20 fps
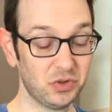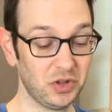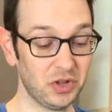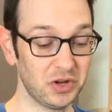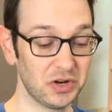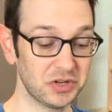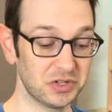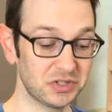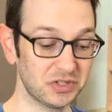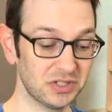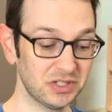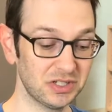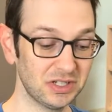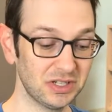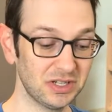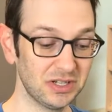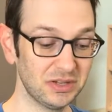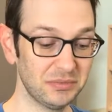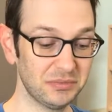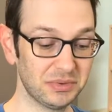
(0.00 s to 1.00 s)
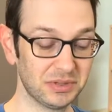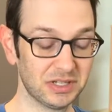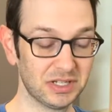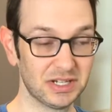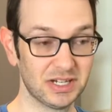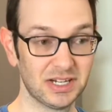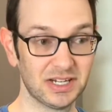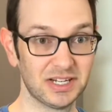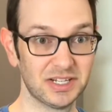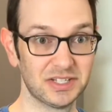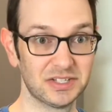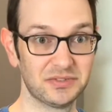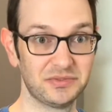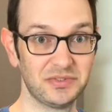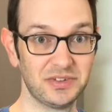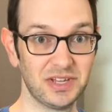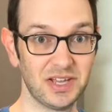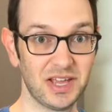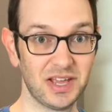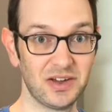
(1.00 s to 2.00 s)
largely because
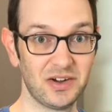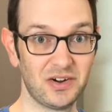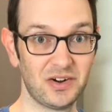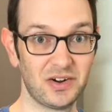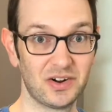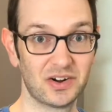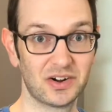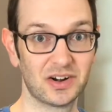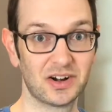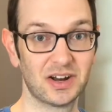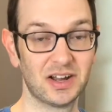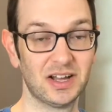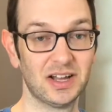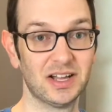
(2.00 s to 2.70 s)
VAR